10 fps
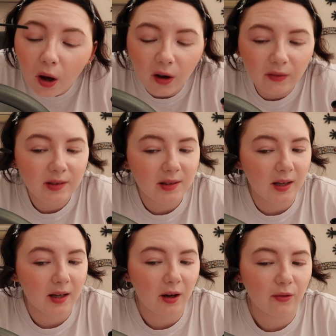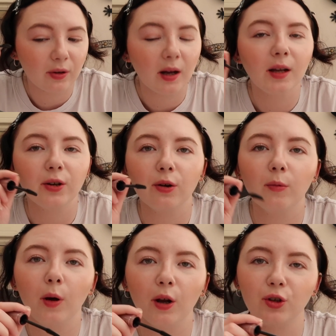Obviously, I really do
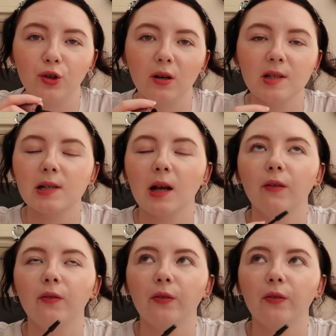apologise that